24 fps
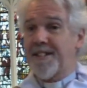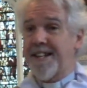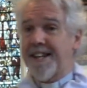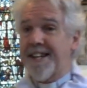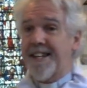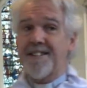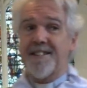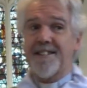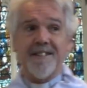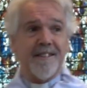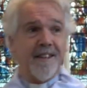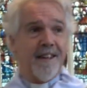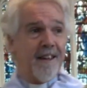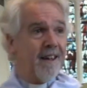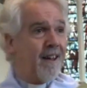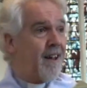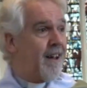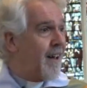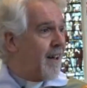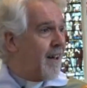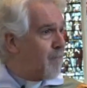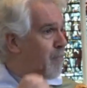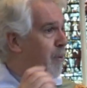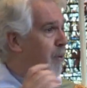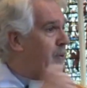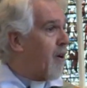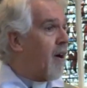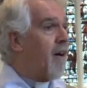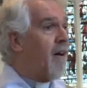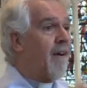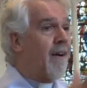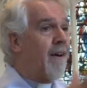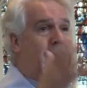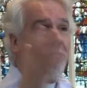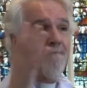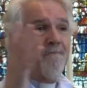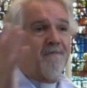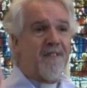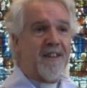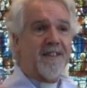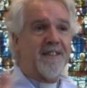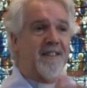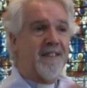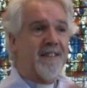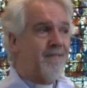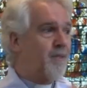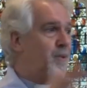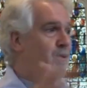and Easter. Prime
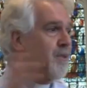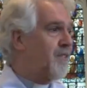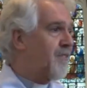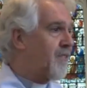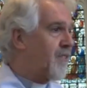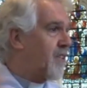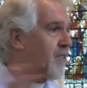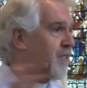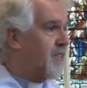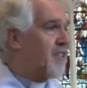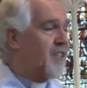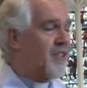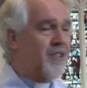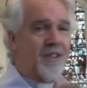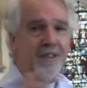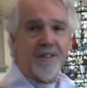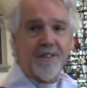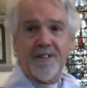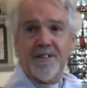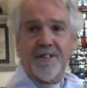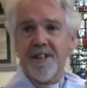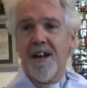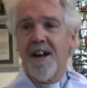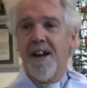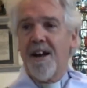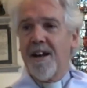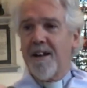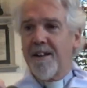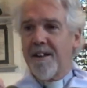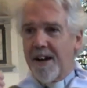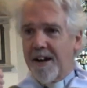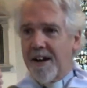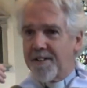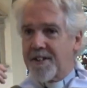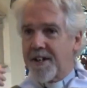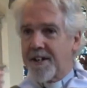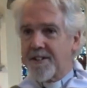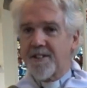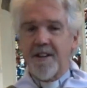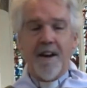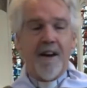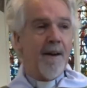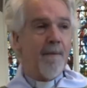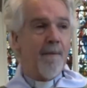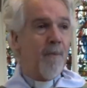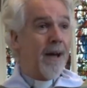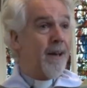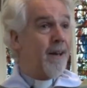festivals for Christians at a
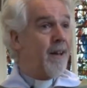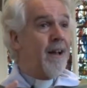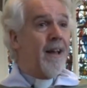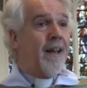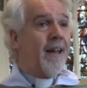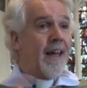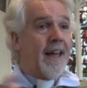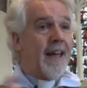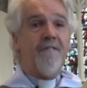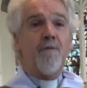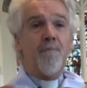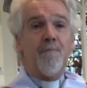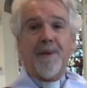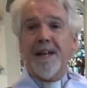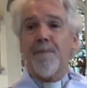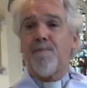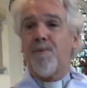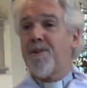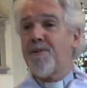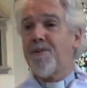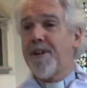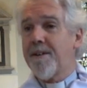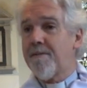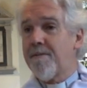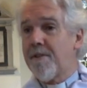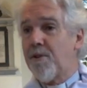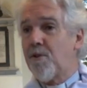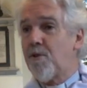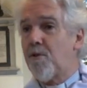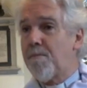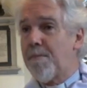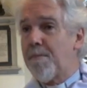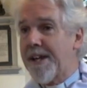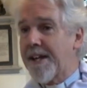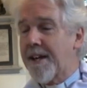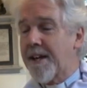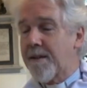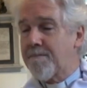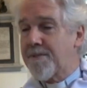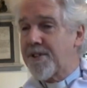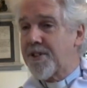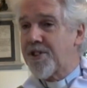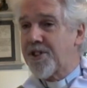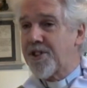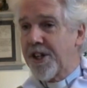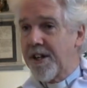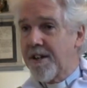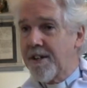time when even people who don't normally come to
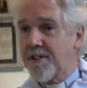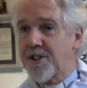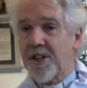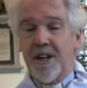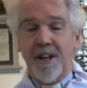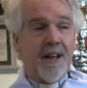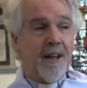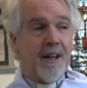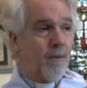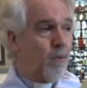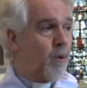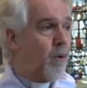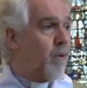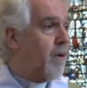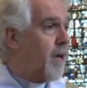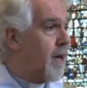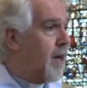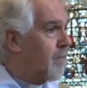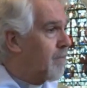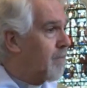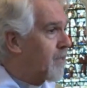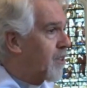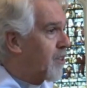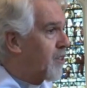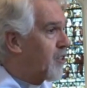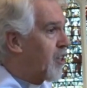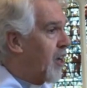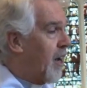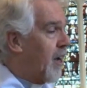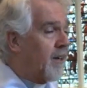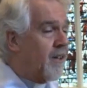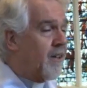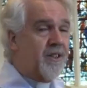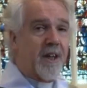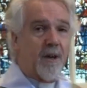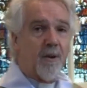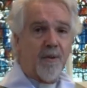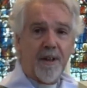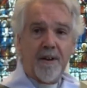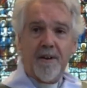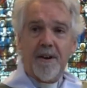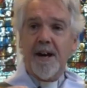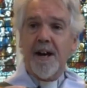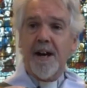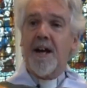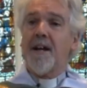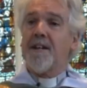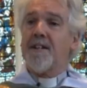church will come to church. So there
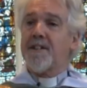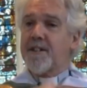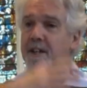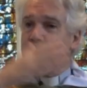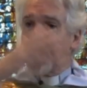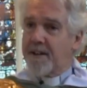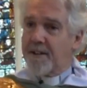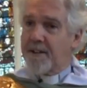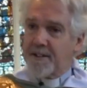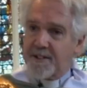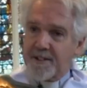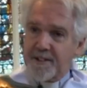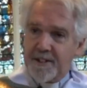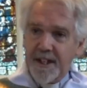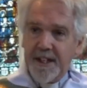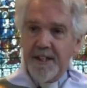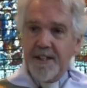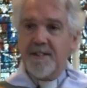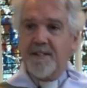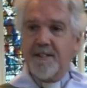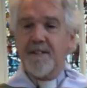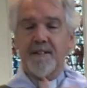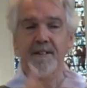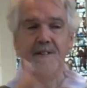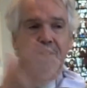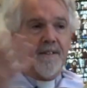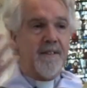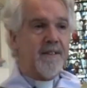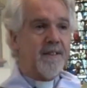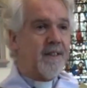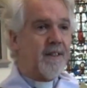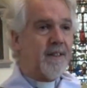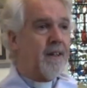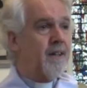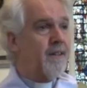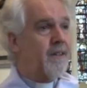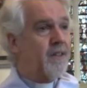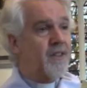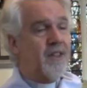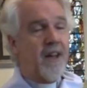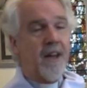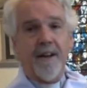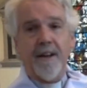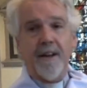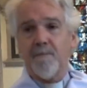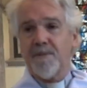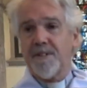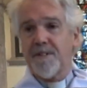are certain seasons and certain
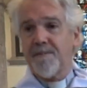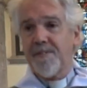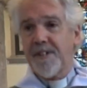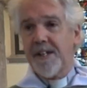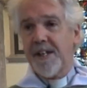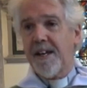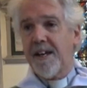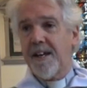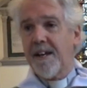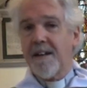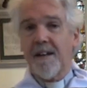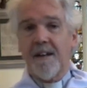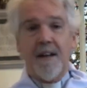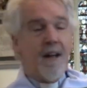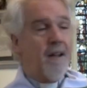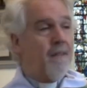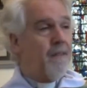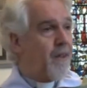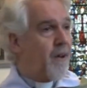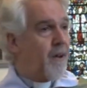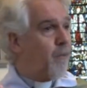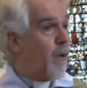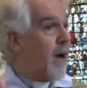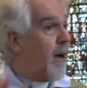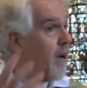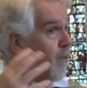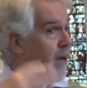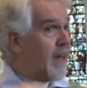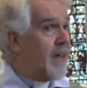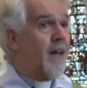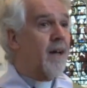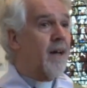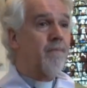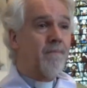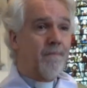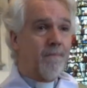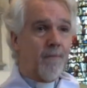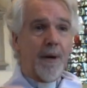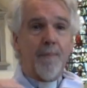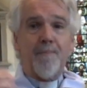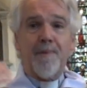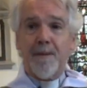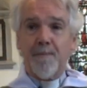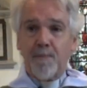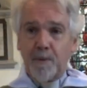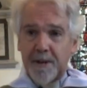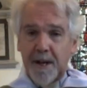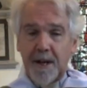times of year that where
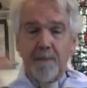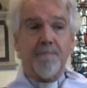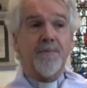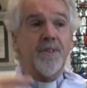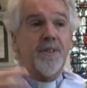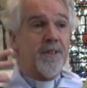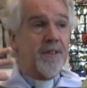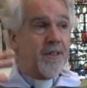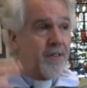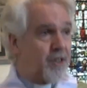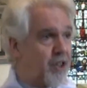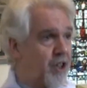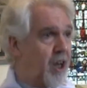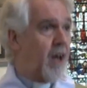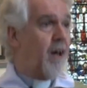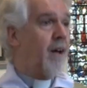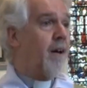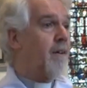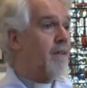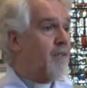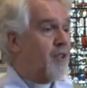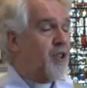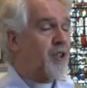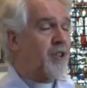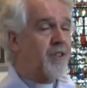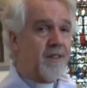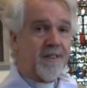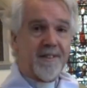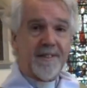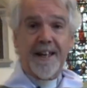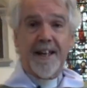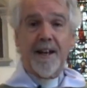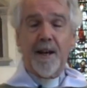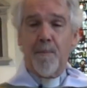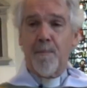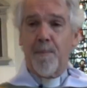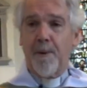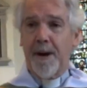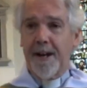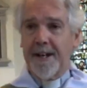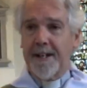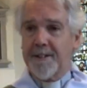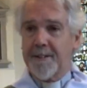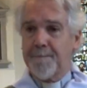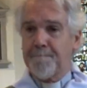people come to the church to celebrate.